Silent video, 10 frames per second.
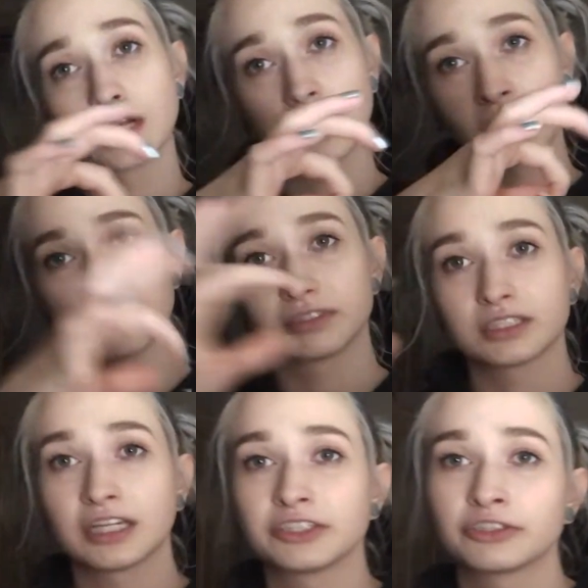I have
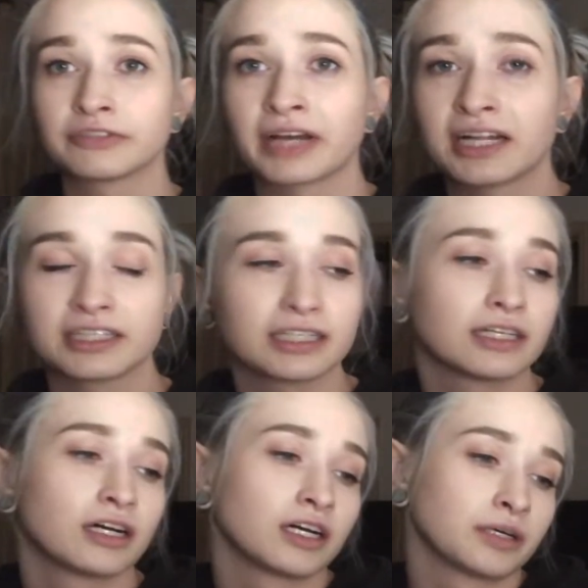this Nature Valley
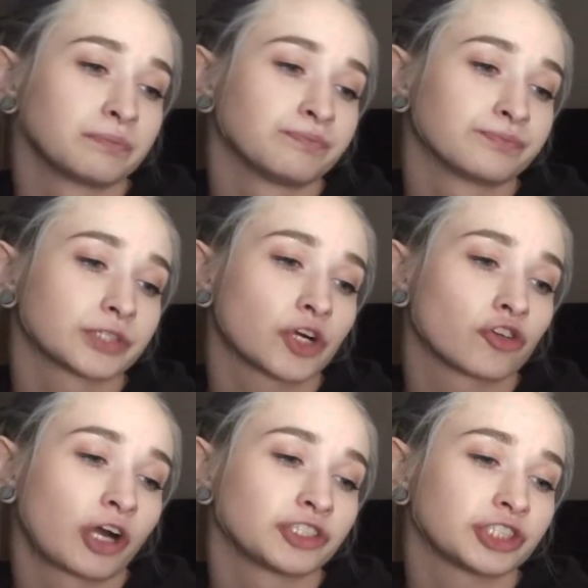um,
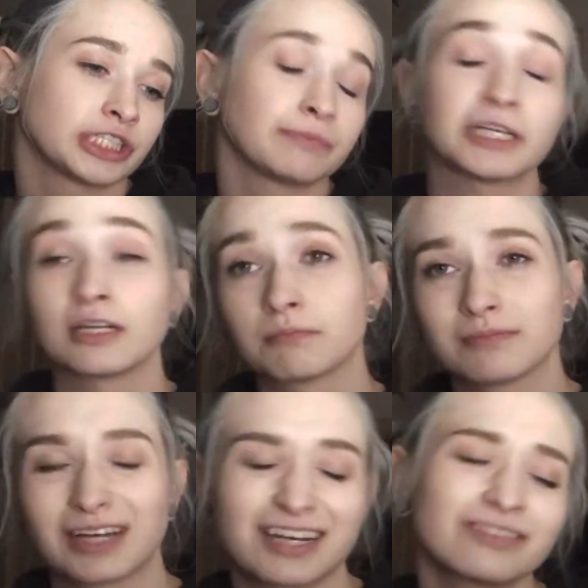crunchy peanut.
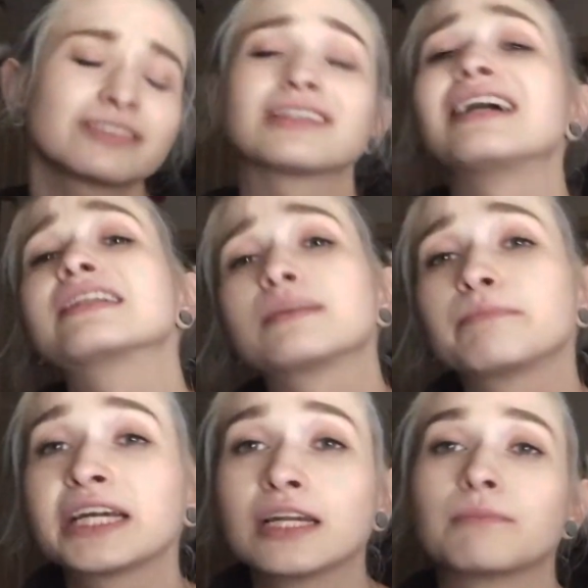I don't like the
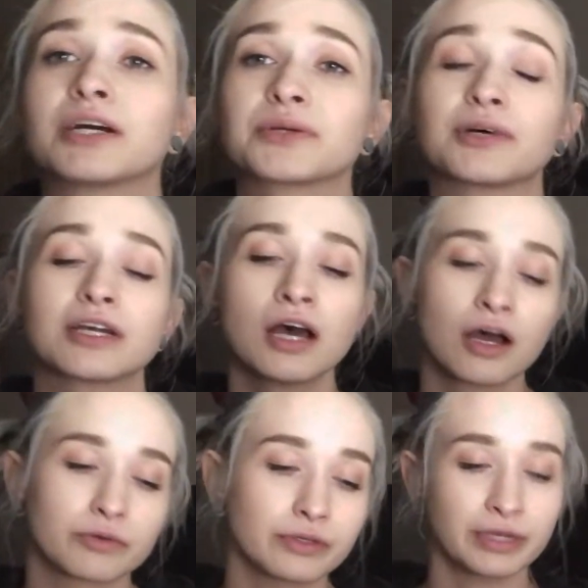peanut butter one,
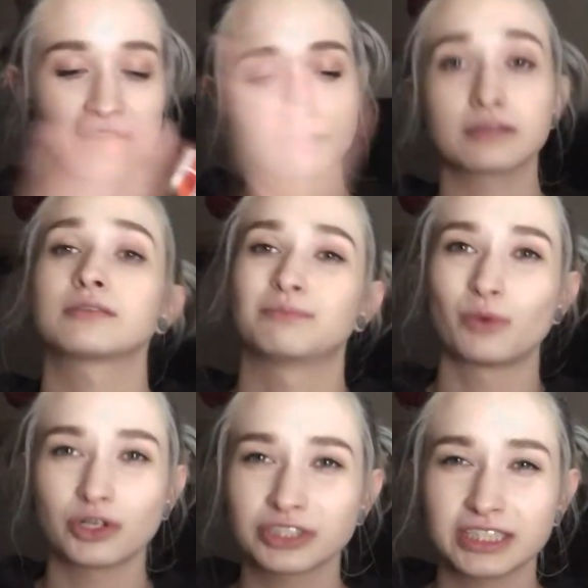but we have this
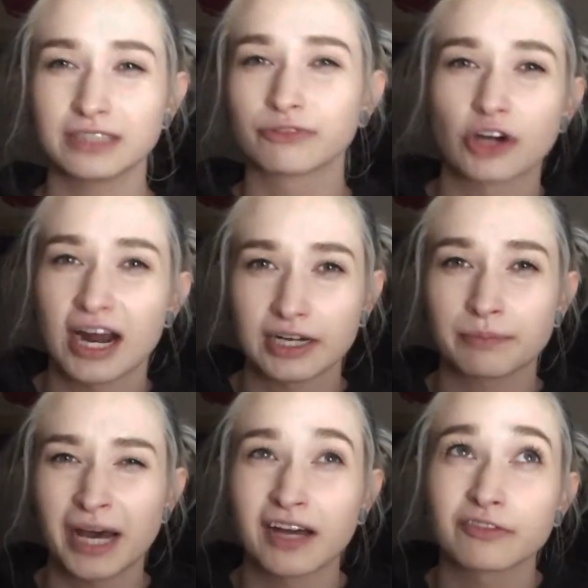multi-variety
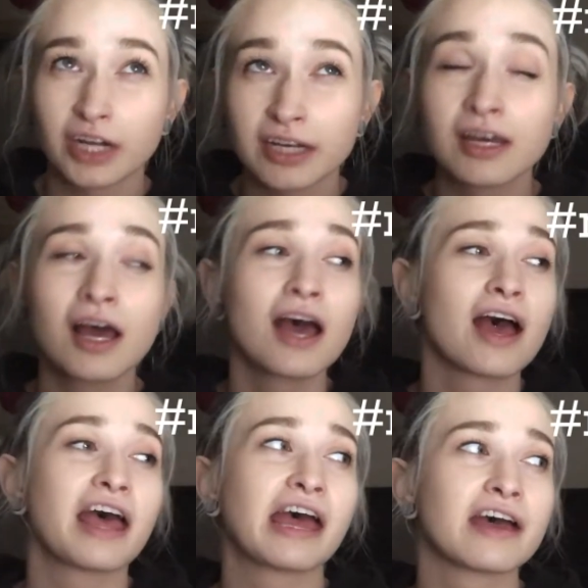pack, right?
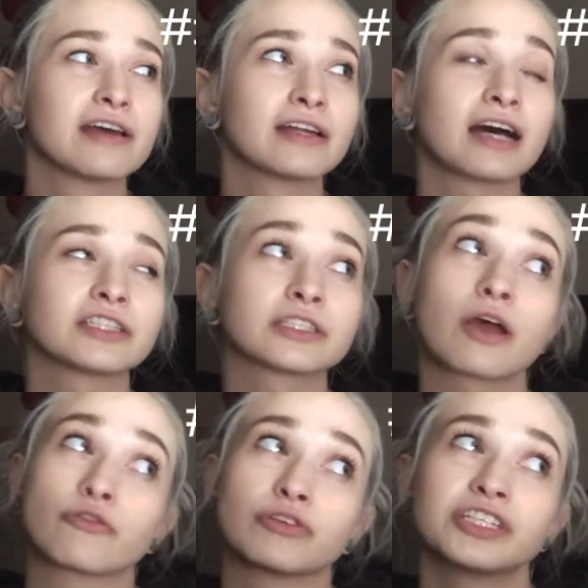And I just
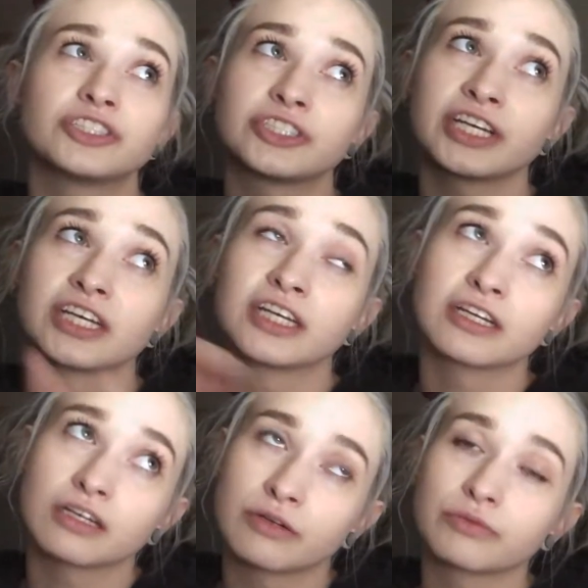reached
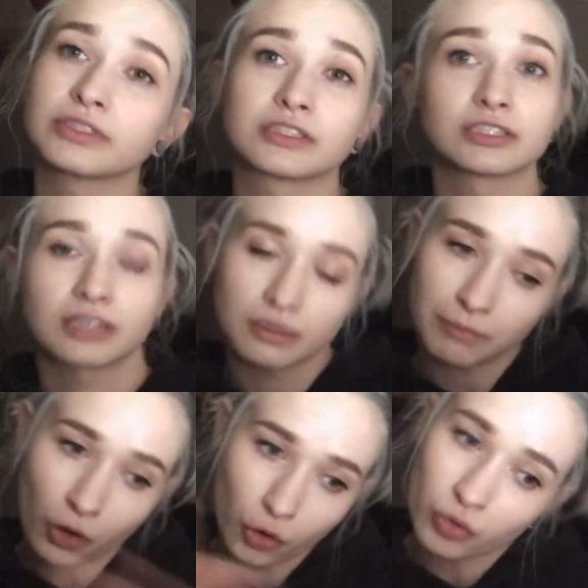in and was just gonna
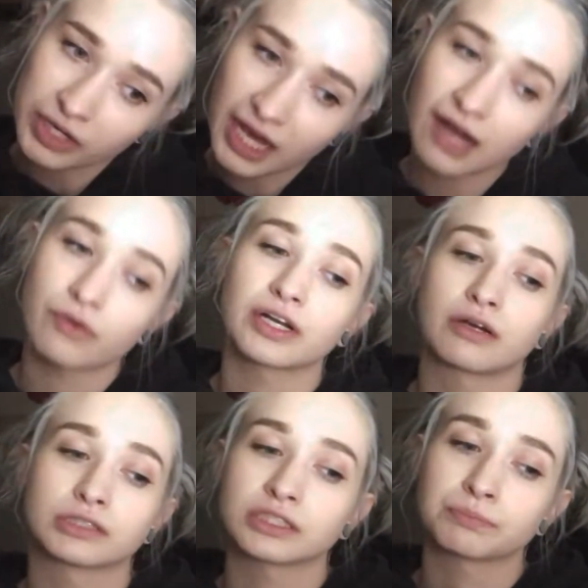pull one out, and
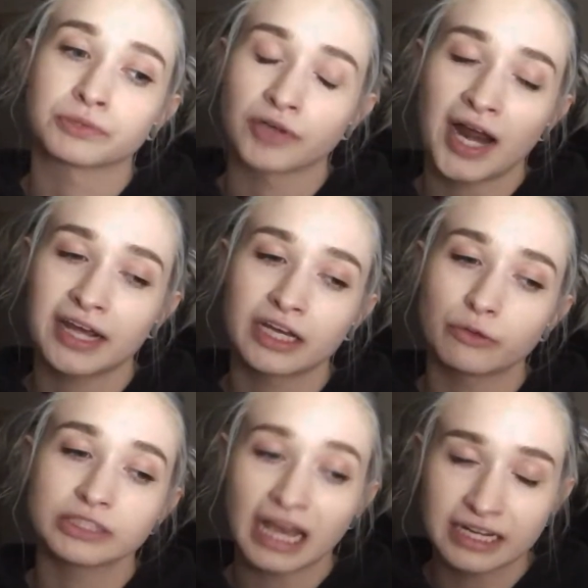I was just praying it
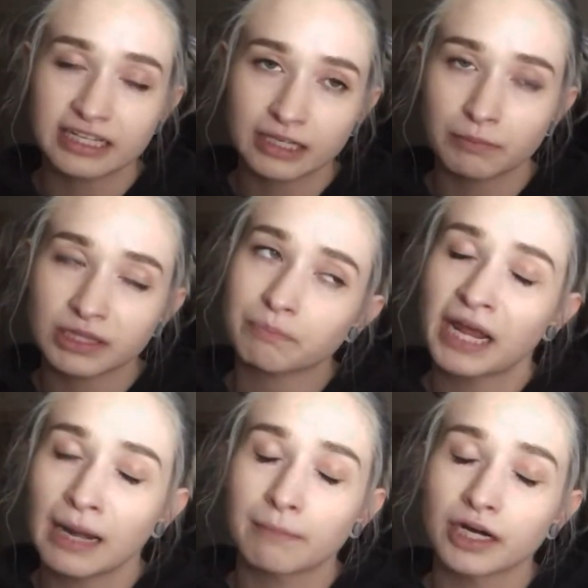was anything but the
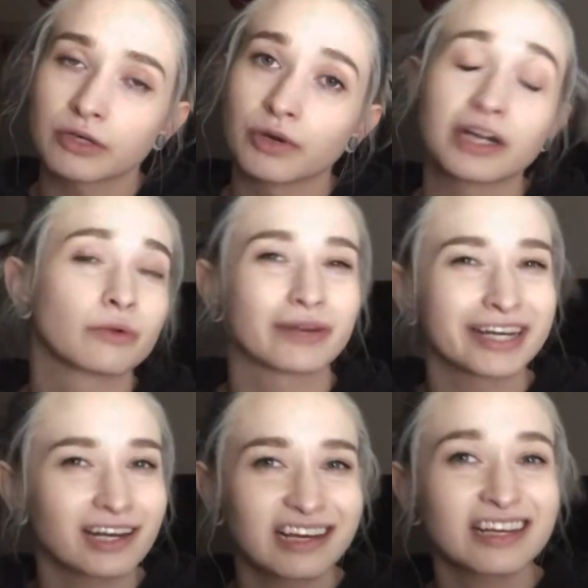peanut butter one. What
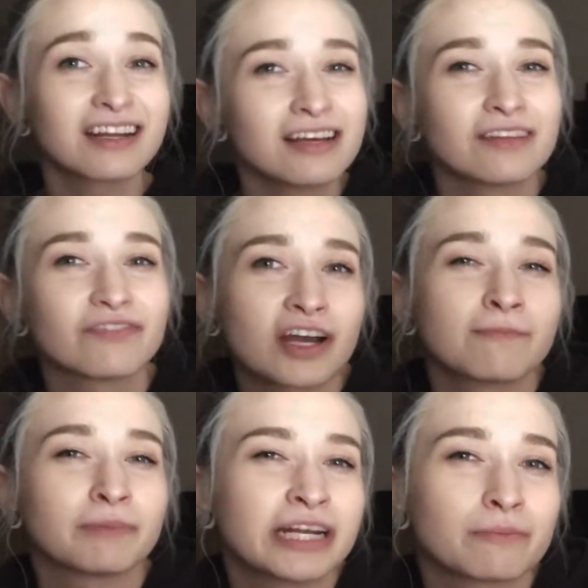did I get?
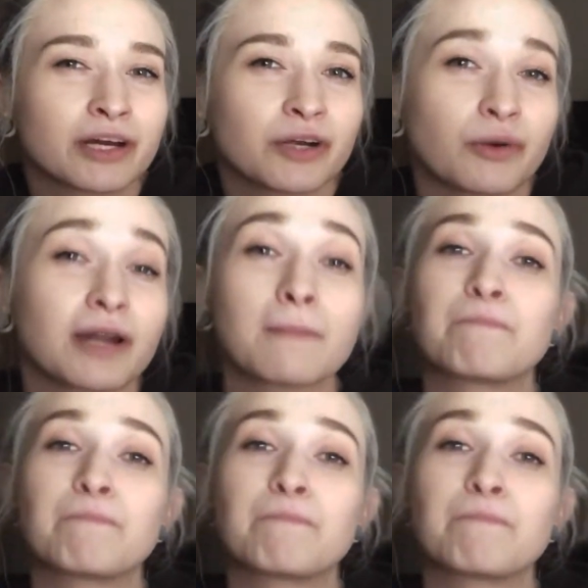Fucking peanut butter one.